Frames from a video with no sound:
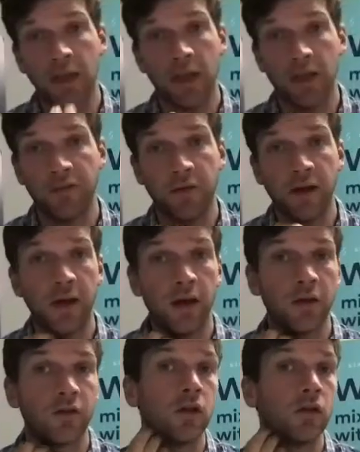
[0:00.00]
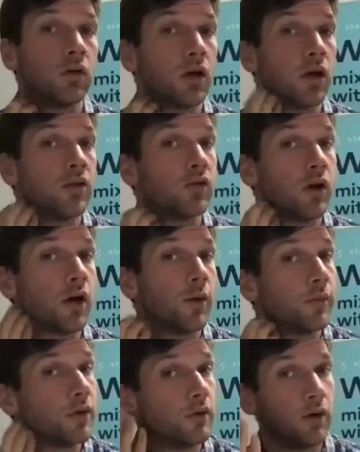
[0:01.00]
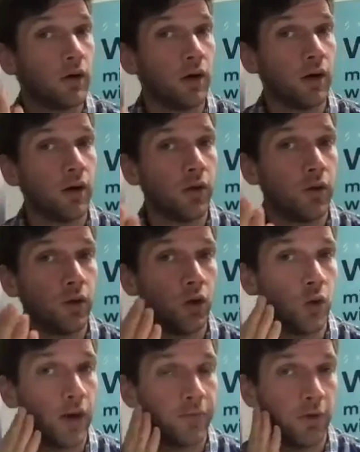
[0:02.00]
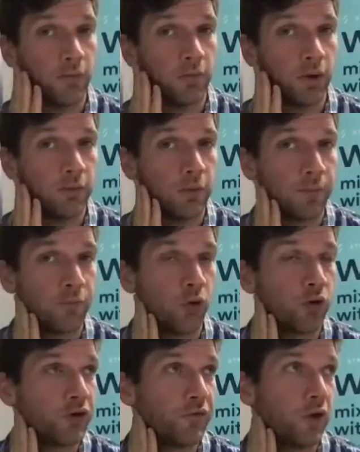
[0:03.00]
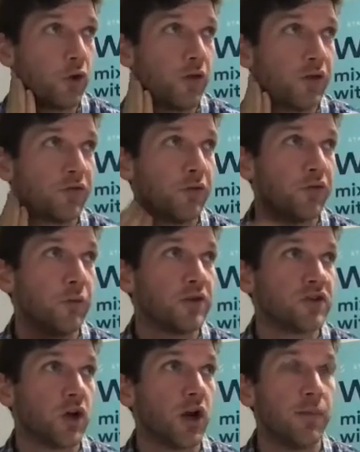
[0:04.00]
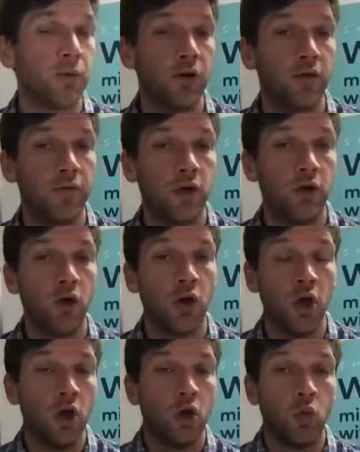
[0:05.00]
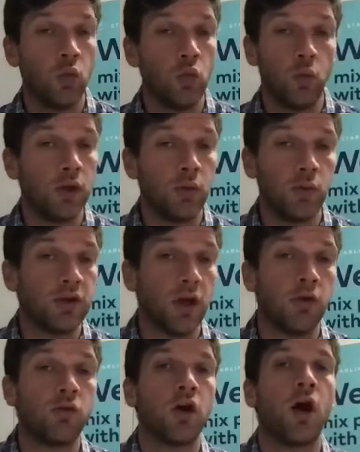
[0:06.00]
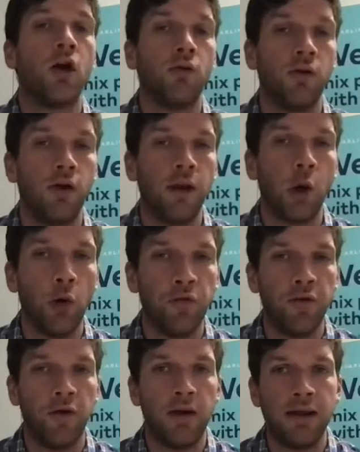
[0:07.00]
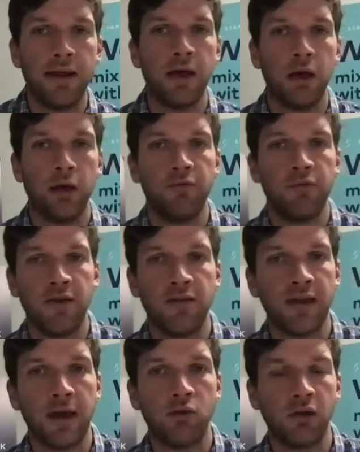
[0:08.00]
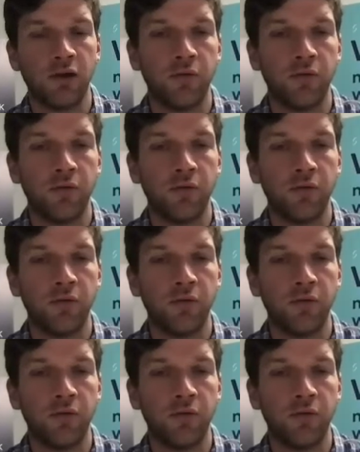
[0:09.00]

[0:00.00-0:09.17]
it is fair. So, I know that you'll have a broader view on this. From a Starling point of view, we don't currently offer any kind of discount or